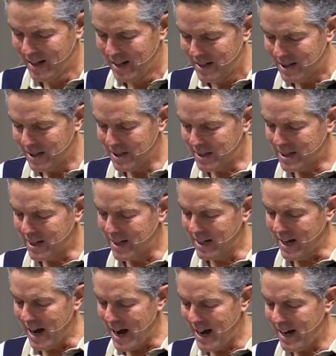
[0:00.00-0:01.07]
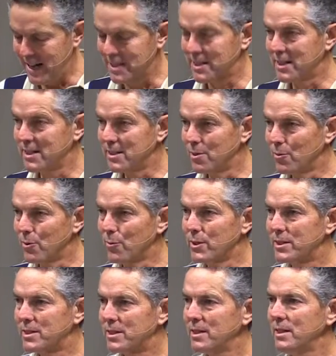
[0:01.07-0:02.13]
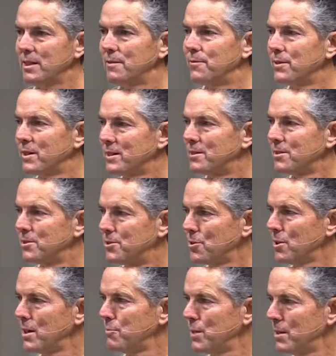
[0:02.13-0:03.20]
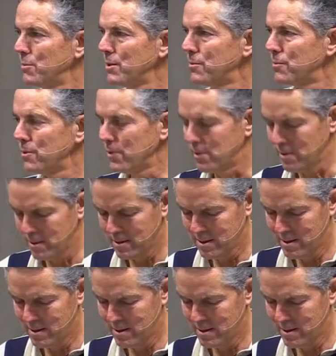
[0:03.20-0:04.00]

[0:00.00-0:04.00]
Jesus said, ask and you will receive, that your joy may be full.